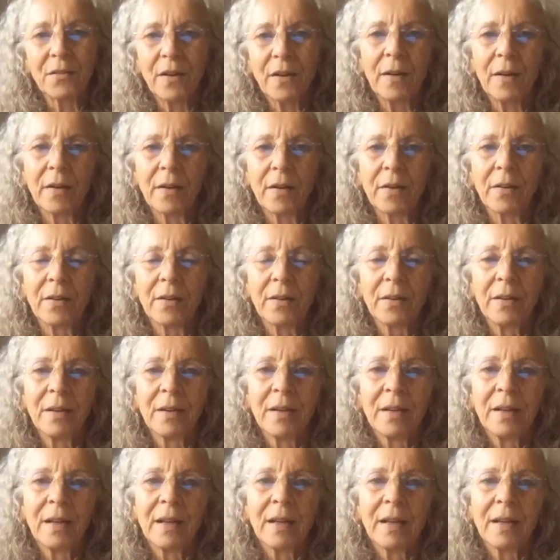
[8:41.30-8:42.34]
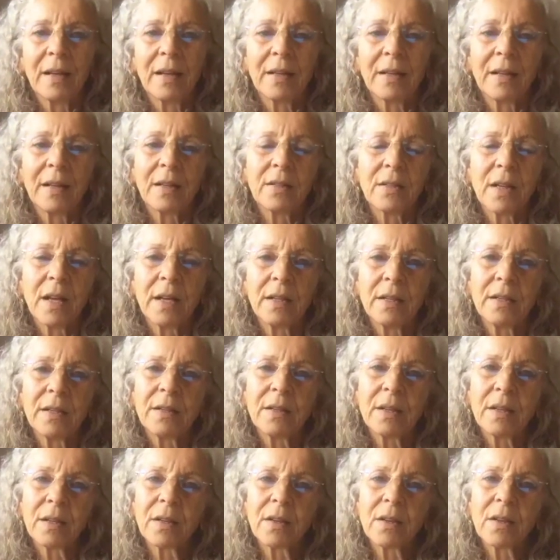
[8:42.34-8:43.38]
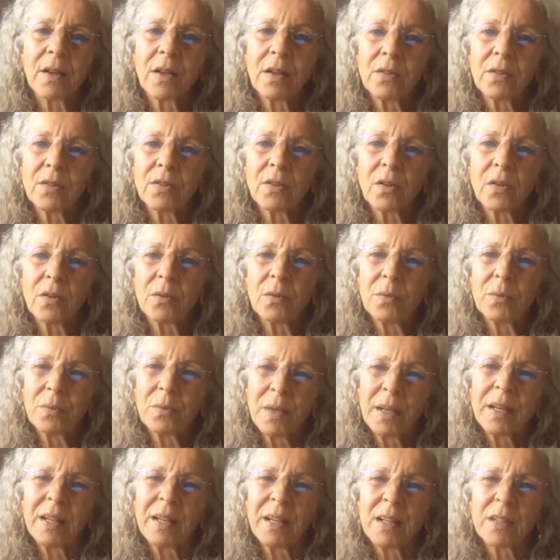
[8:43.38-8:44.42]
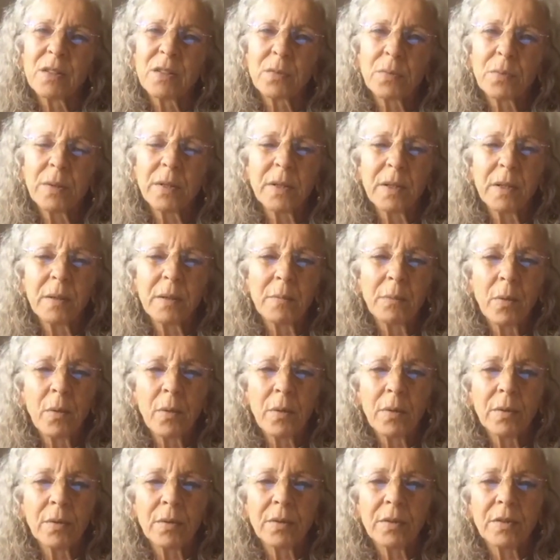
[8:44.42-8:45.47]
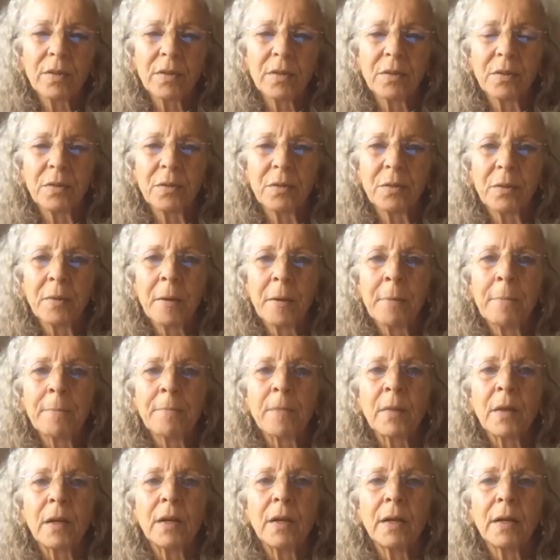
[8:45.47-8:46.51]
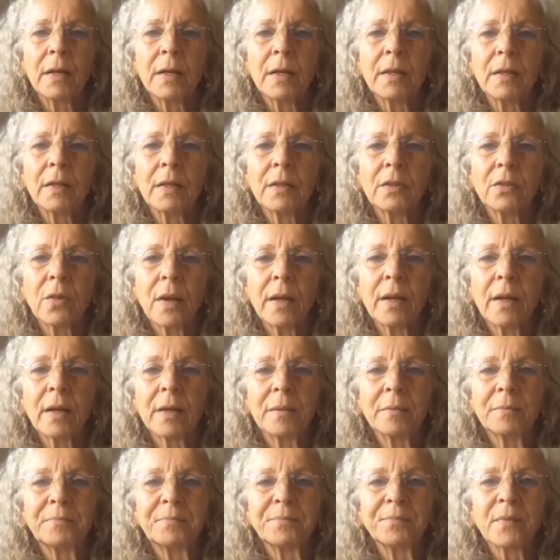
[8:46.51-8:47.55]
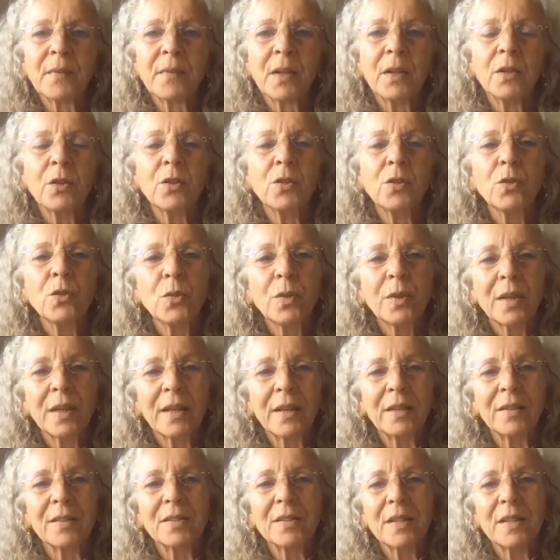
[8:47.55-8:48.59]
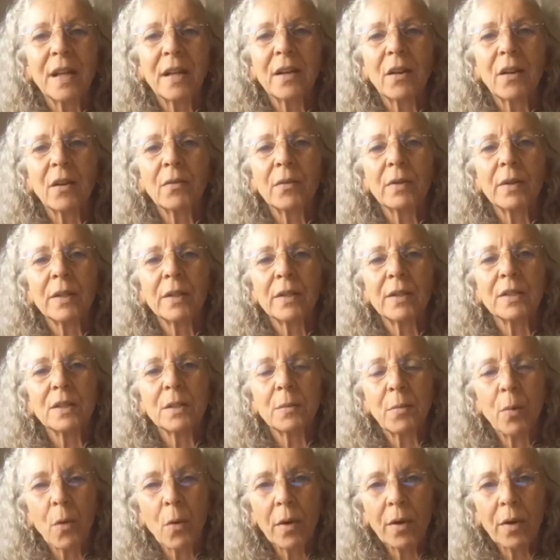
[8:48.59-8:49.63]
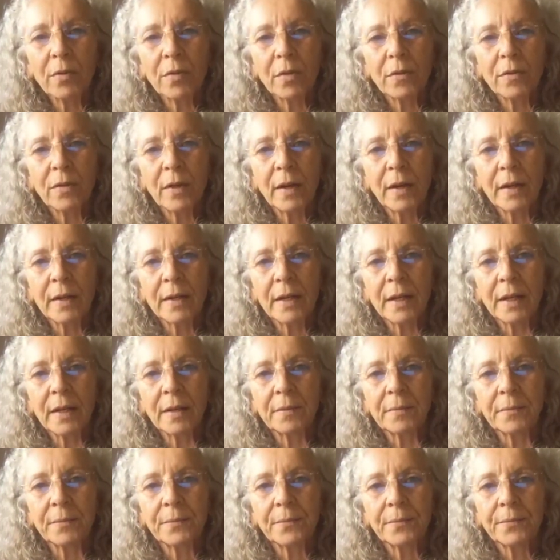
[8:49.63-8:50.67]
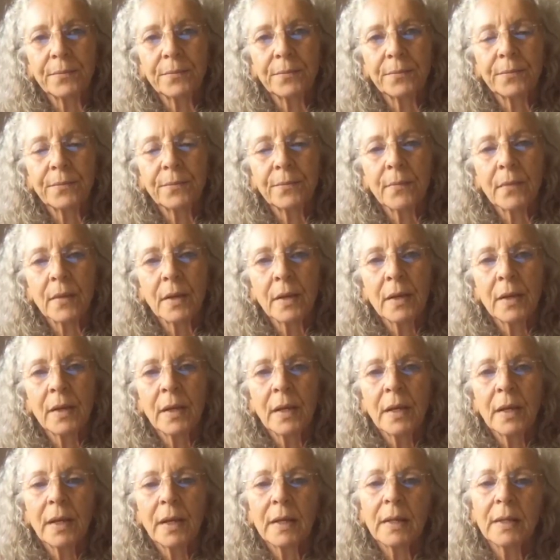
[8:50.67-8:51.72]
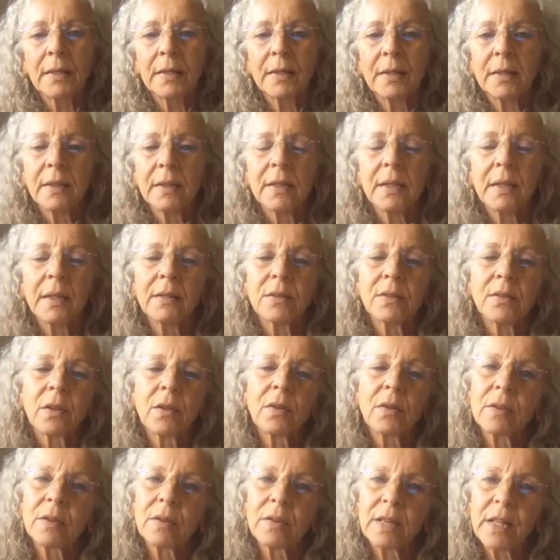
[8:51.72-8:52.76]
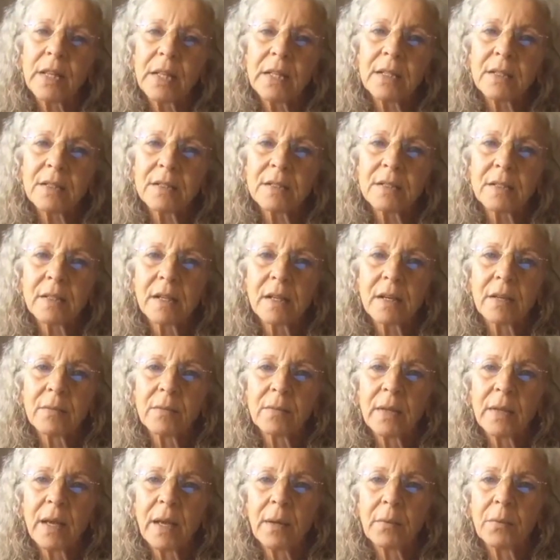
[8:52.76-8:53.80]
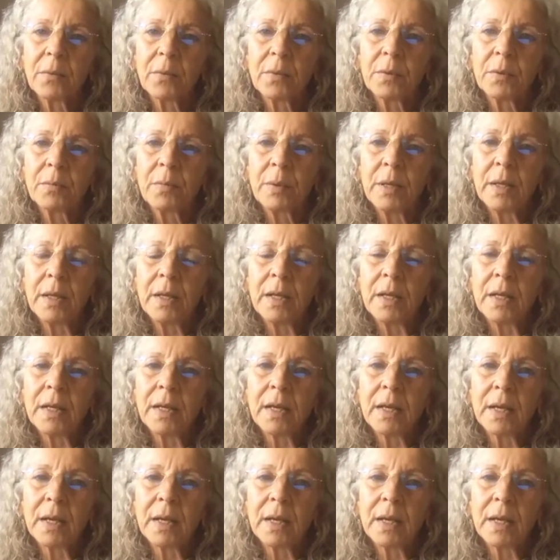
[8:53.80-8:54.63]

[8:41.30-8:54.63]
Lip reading: about, and so it's really important to try to do things that are really supportive of Agni. And so things that would be